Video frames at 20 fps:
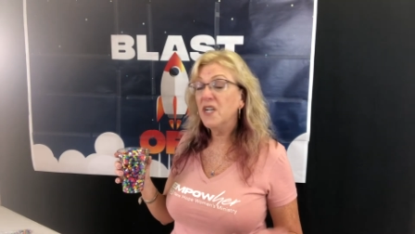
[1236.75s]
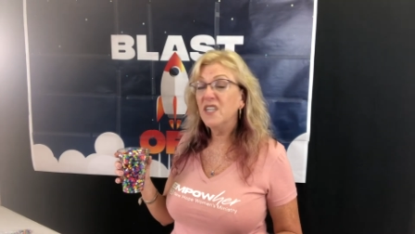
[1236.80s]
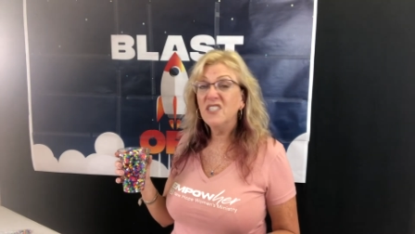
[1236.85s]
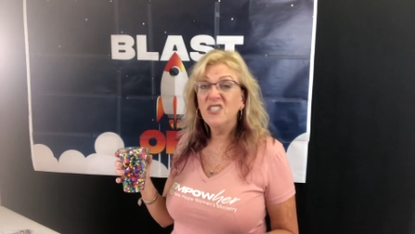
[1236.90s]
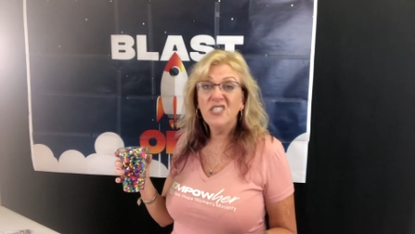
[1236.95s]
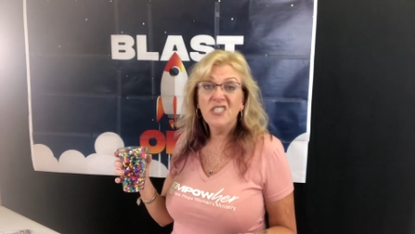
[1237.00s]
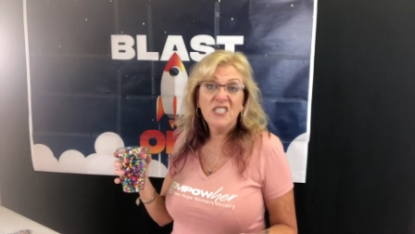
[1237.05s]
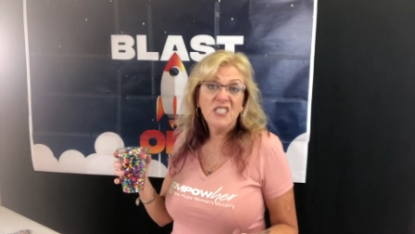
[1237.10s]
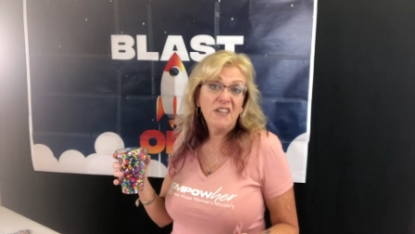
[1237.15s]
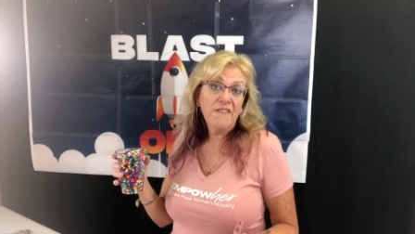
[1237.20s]

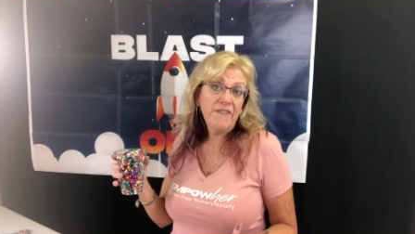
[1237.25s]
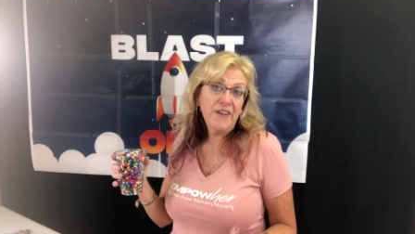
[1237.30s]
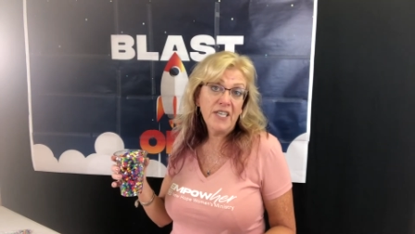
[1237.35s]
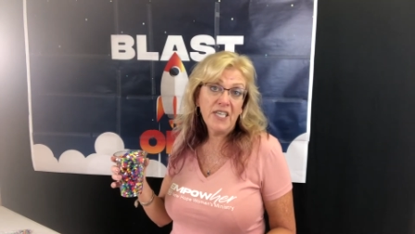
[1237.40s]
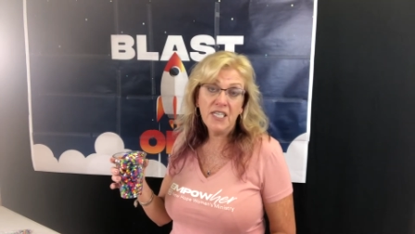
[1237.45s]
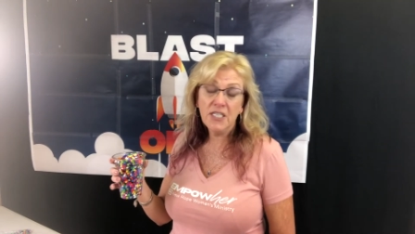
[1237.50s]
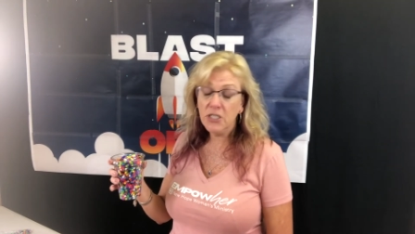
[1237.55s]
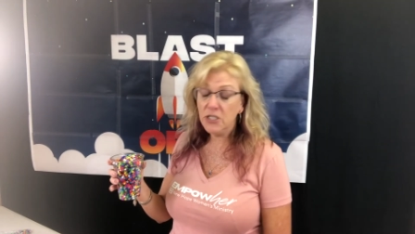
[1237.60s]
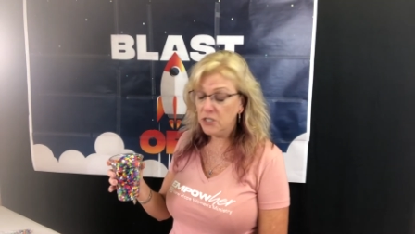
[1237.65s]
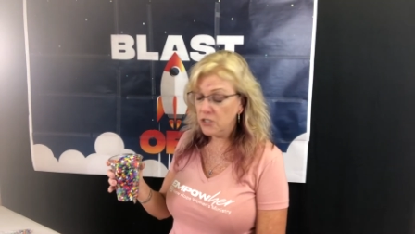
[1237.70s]
It's just stuff I
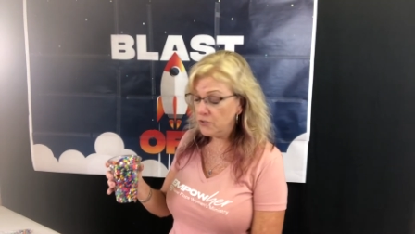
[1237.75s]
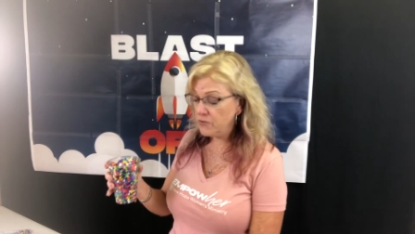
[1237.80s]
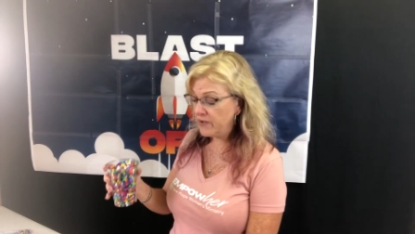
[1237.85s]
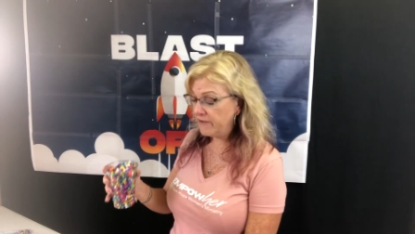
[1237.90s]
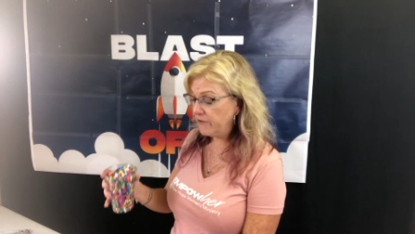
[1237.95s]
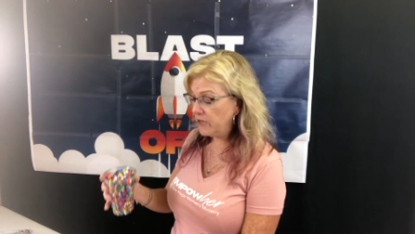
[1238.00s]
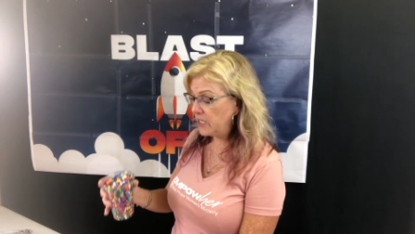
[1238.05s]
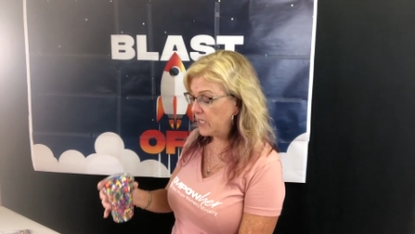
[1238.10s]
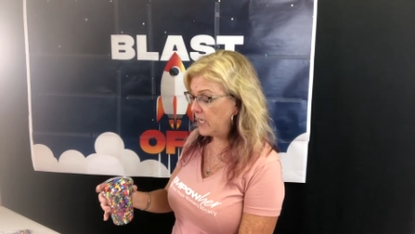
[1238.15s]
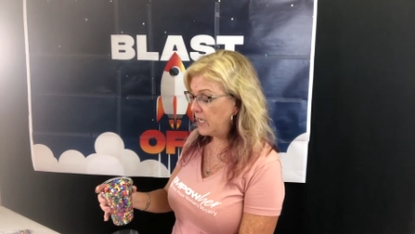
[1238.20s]
need to do
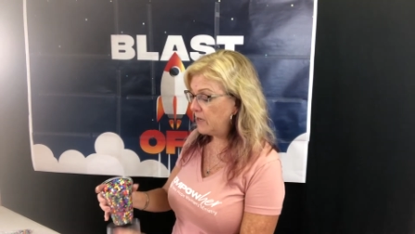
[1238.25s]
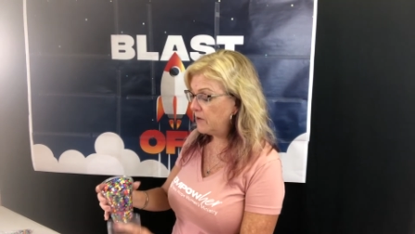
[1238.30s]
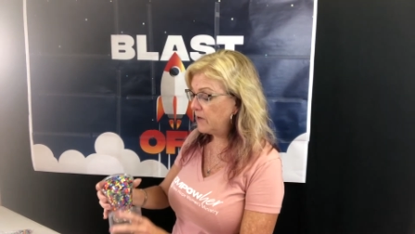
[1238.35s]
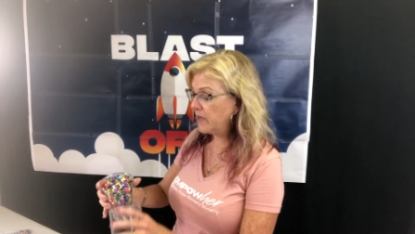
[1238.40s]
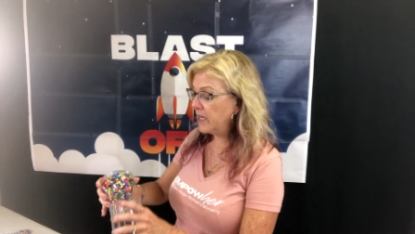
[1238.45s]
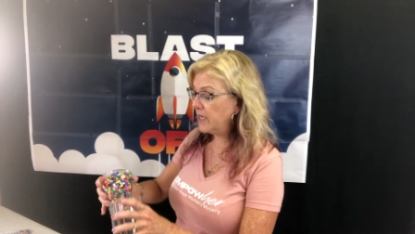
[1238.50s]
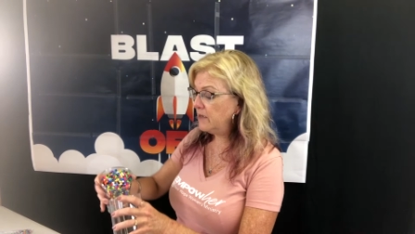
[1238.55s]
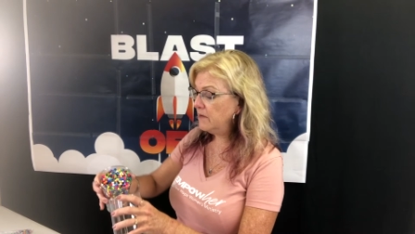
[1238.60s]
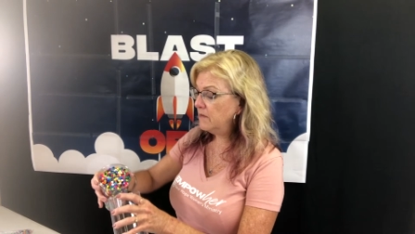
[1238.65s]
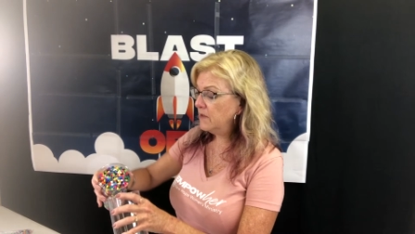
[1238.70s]
every day,
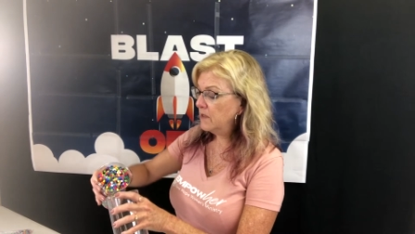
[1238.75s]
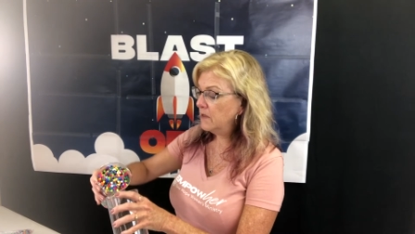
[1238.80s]
okay?